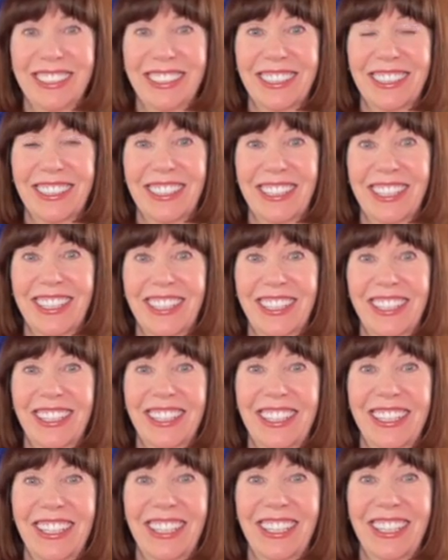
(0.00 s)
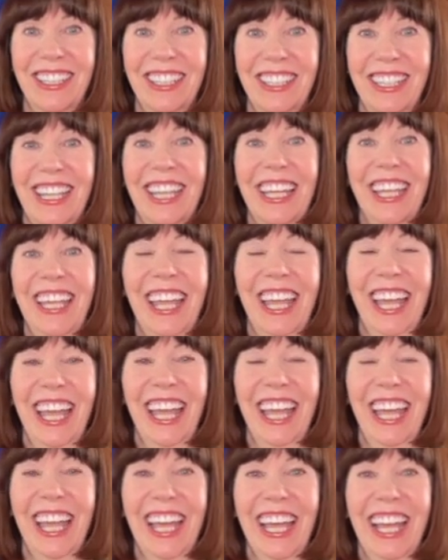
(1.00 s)

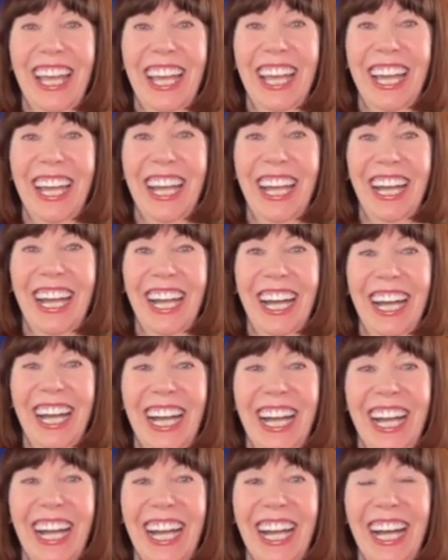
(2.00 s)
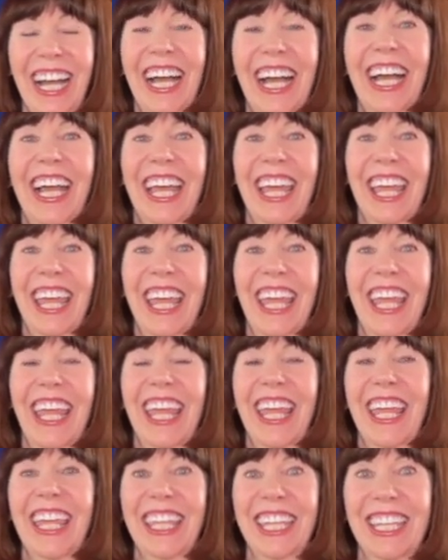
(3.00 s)

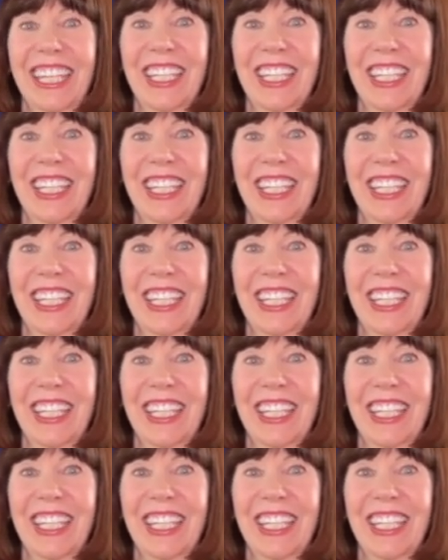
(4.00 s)
[no speech]